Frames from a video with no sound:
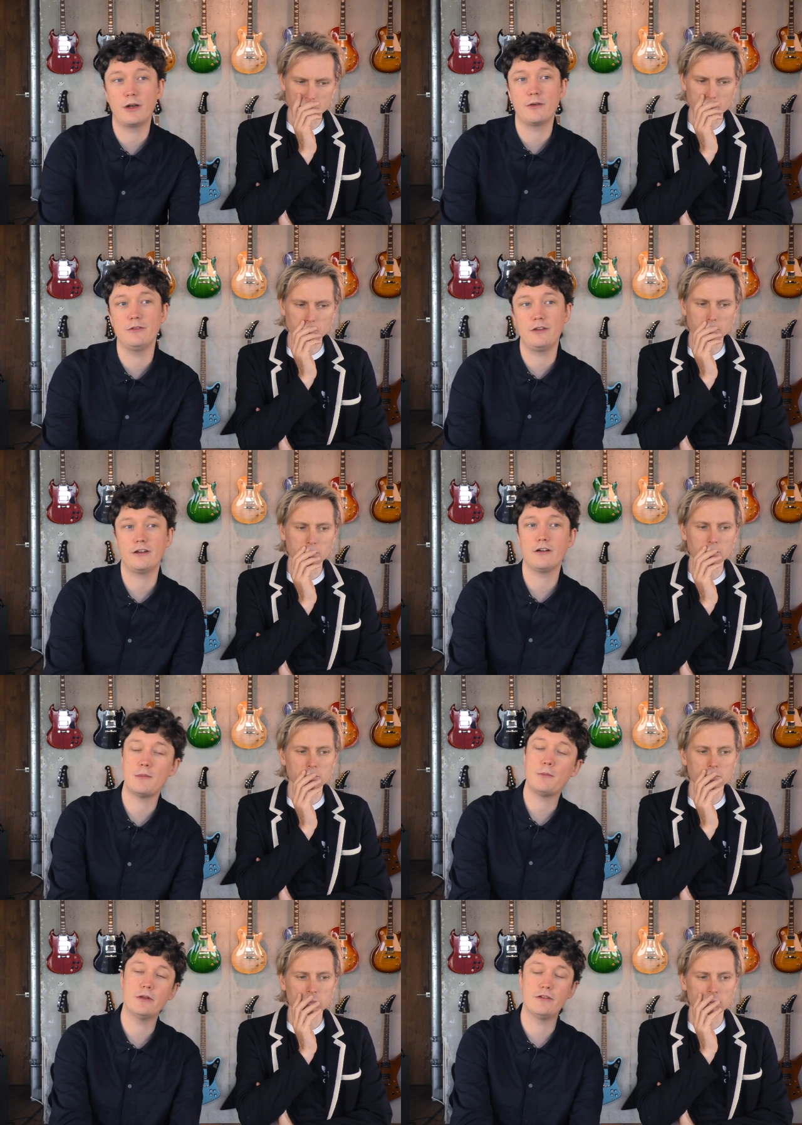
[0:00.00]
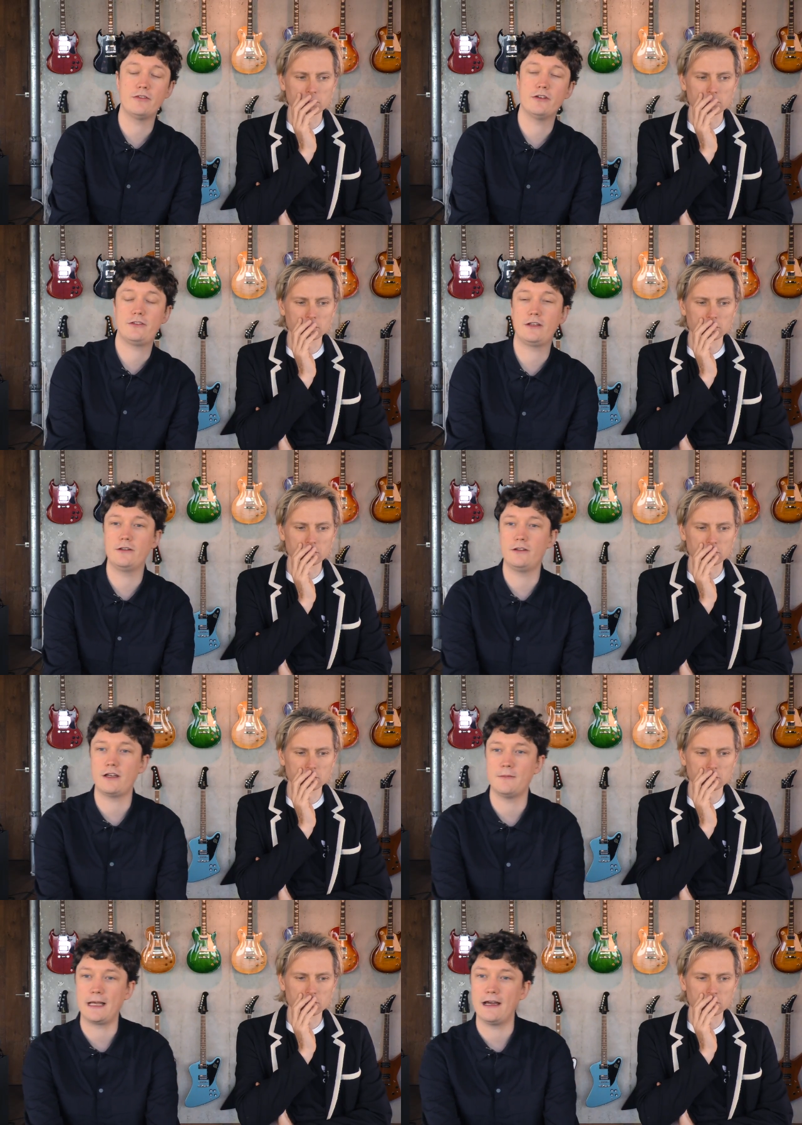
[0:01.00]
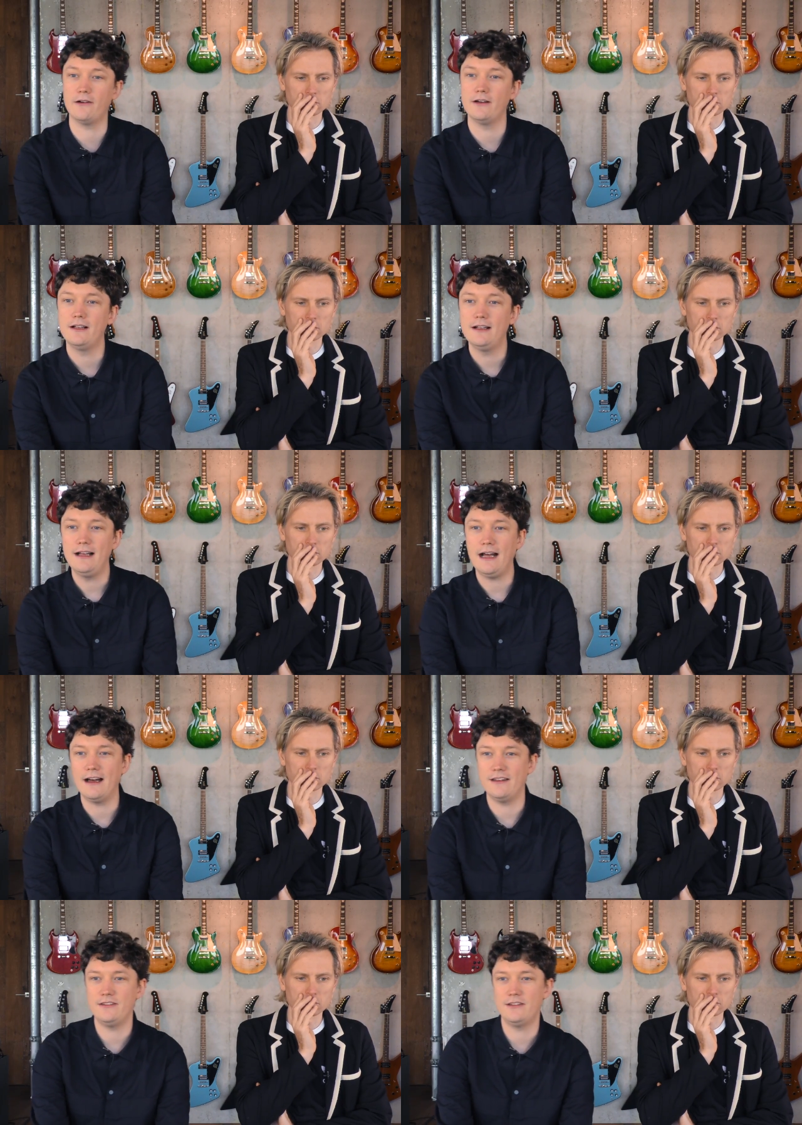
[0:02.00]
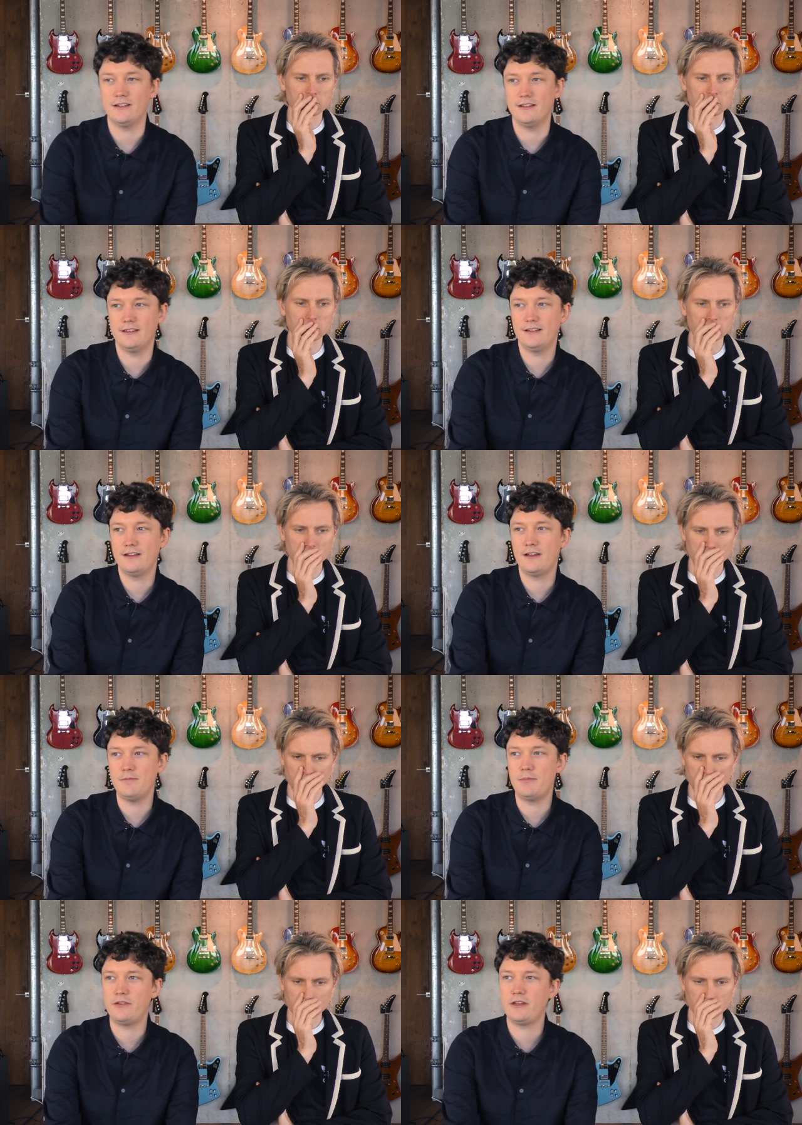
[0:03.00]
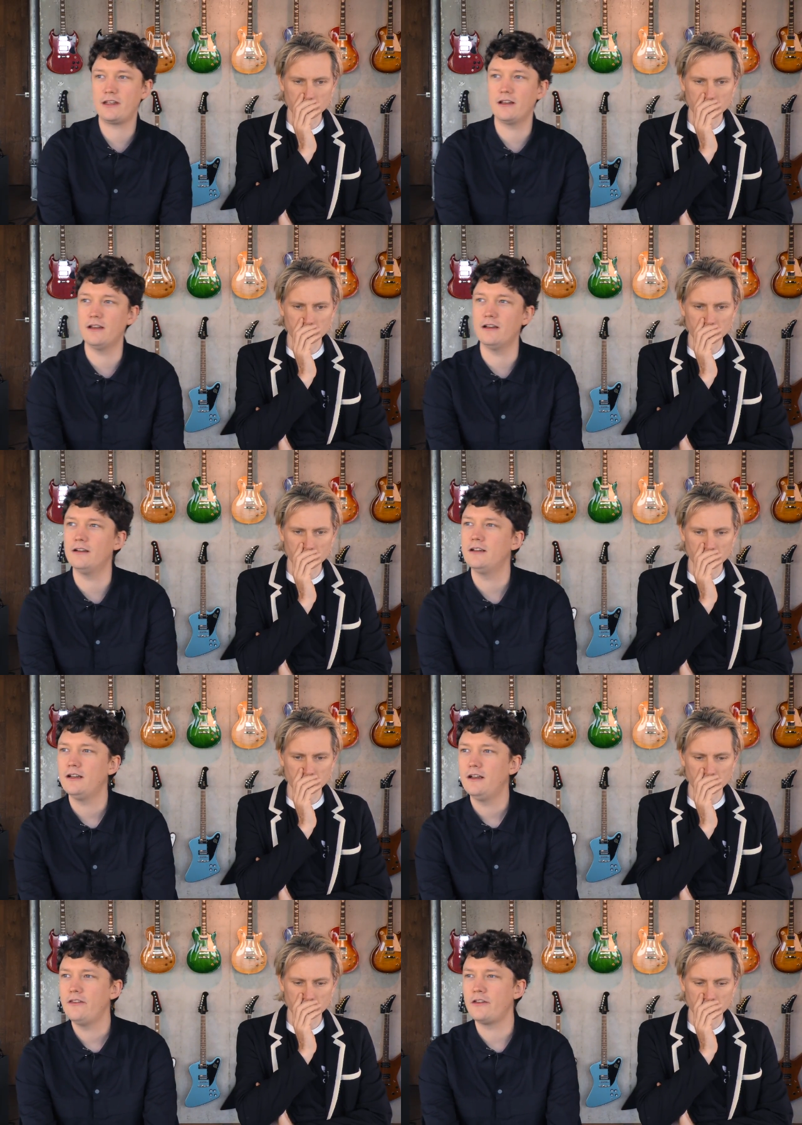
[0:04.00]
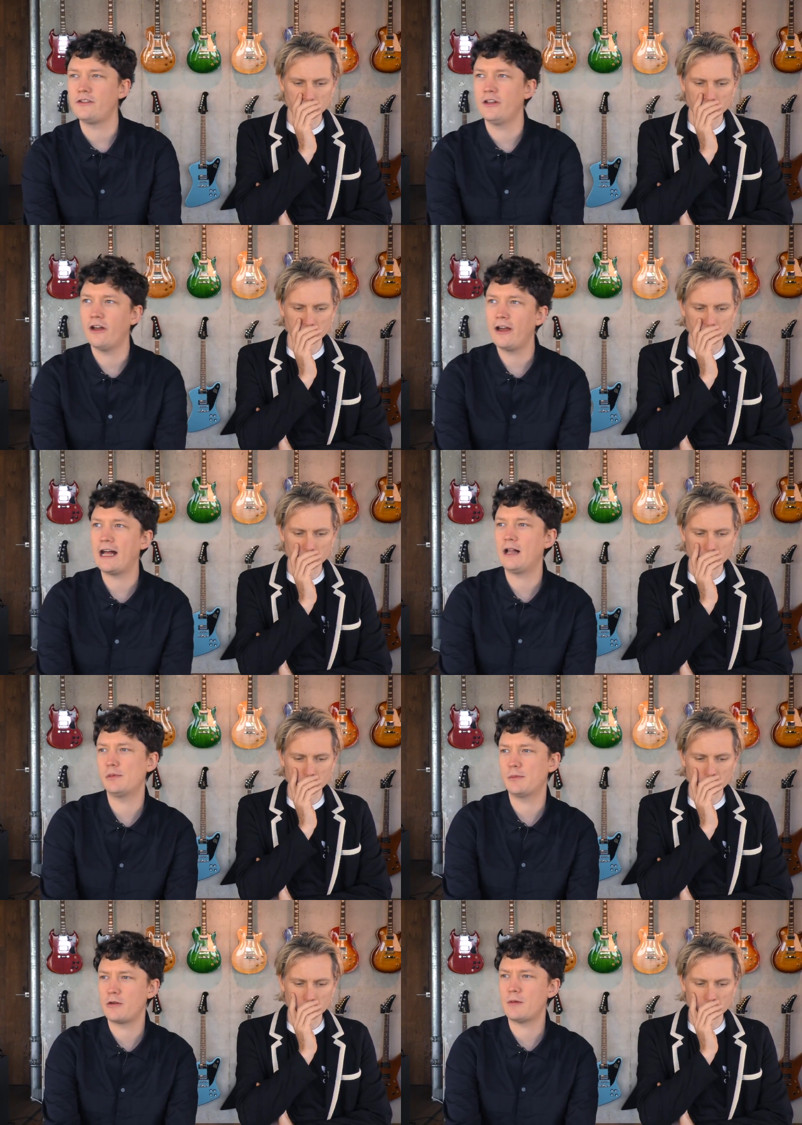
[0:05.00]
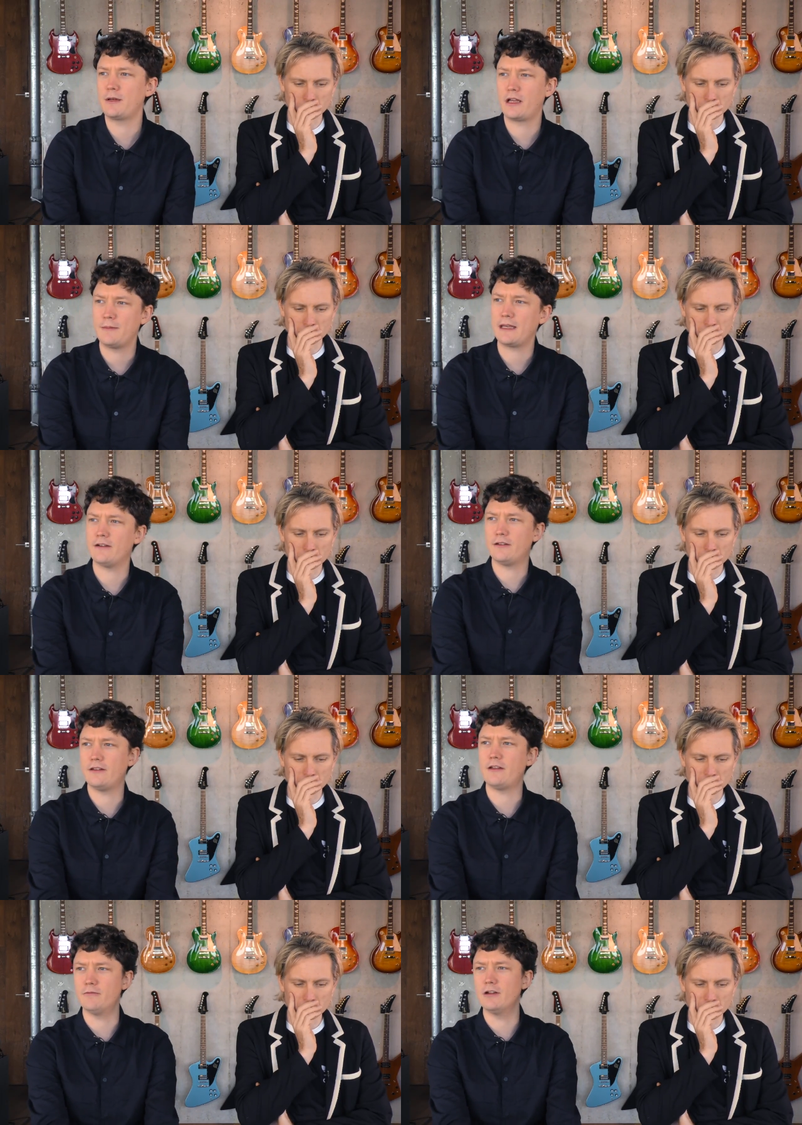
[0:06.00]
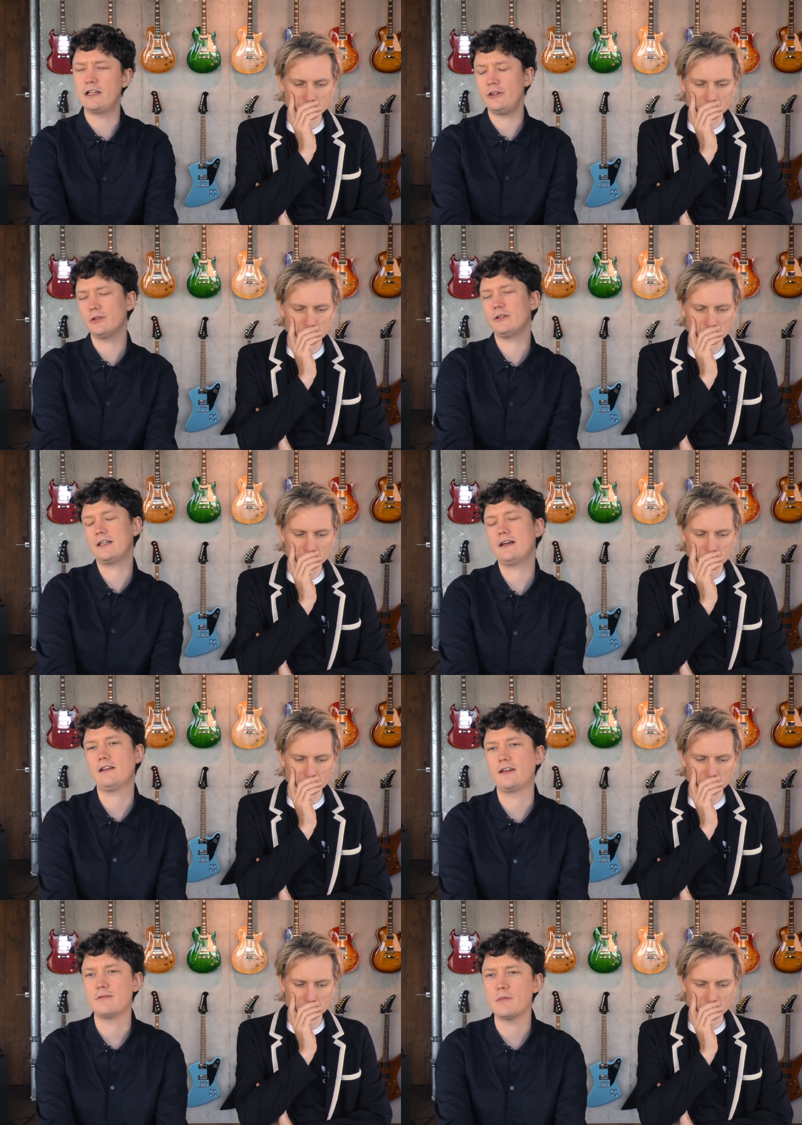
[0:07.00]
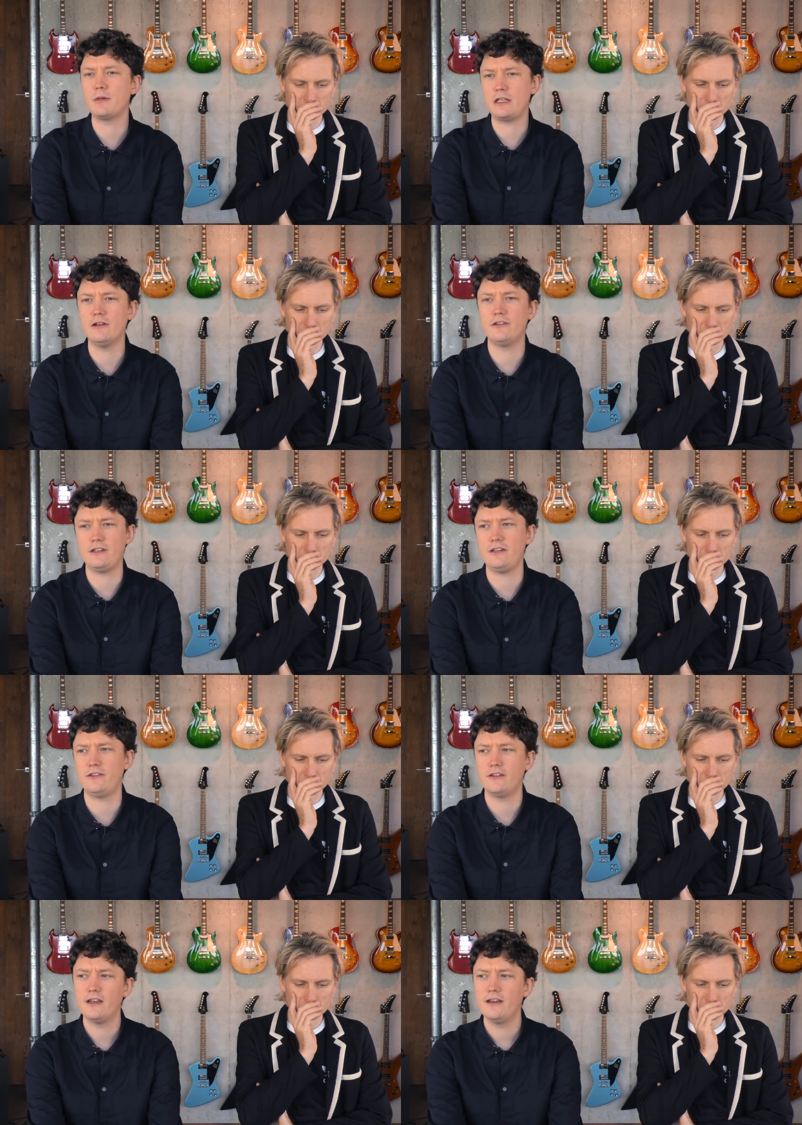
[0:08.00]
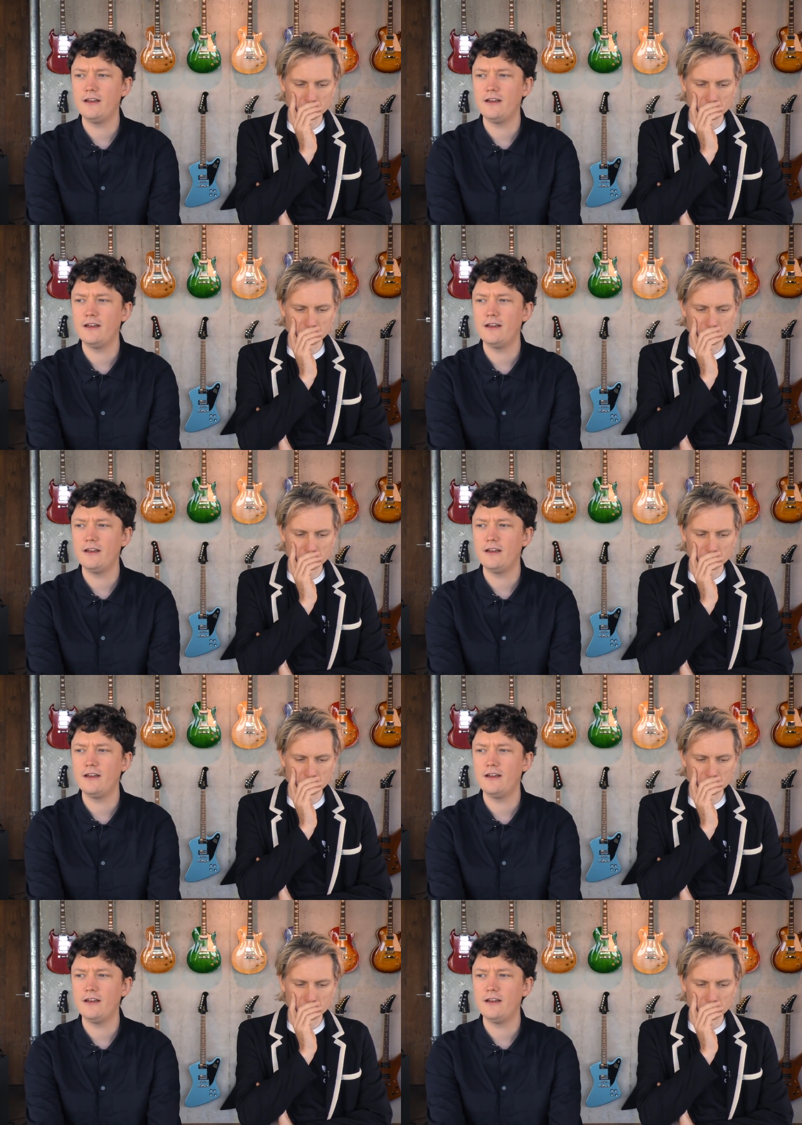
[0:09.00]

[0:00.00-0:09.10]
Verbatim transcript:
Speaker 1: when I was younger. I remember the first single coming out, and uh, in particular, the Tonight album. I remember coming out and, and really enjoying that. Like, I remember Ulysses